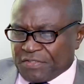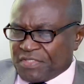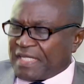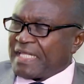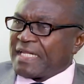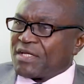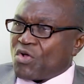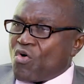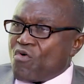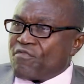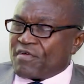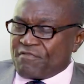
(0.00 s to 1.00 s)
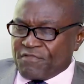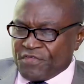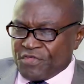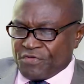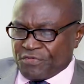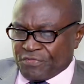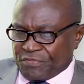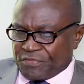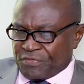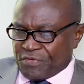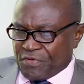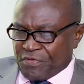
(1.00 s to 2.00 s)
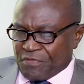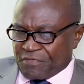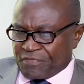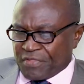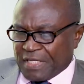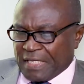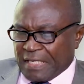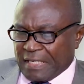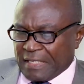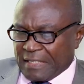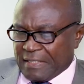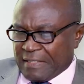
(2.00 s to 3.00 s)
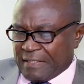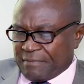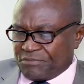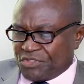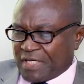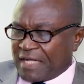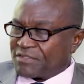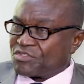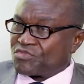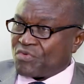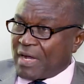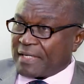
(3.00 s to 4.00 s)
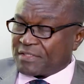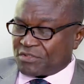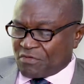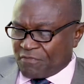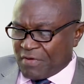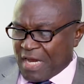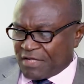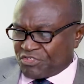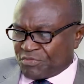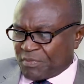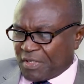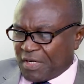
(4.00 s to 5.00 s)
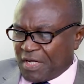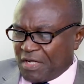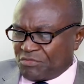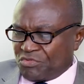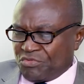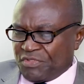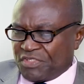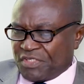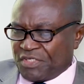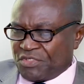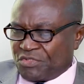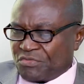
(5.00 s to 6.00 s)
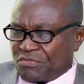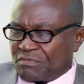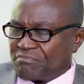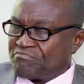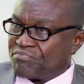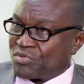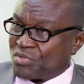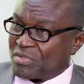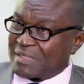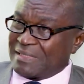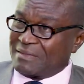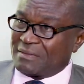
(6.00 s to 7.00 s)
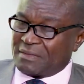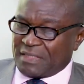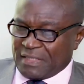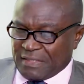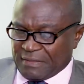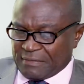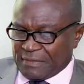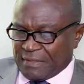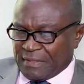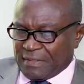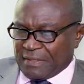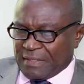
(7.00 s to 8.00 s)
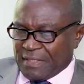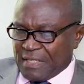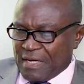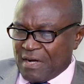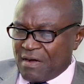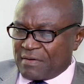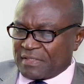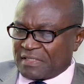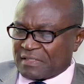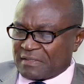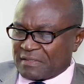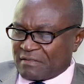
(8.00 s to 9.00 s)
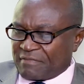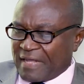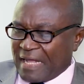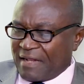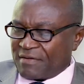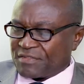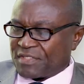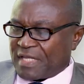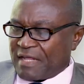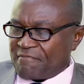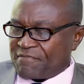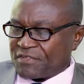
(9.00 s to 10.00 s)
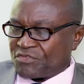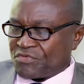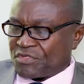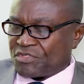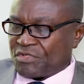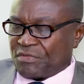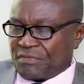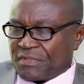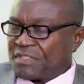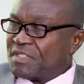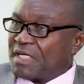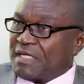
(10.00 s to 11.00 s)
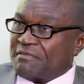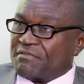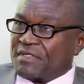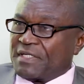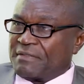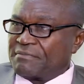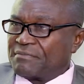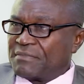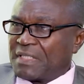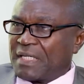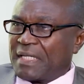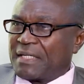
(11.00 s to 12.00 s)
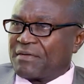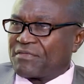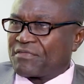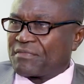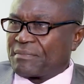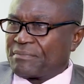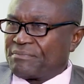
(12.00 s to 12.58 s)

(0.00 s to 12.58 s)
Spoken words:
Taking an overview of the giant strides of Lashma, how do you intend to broaden the horizon of healthcare infrastructure and delivery in Lagos?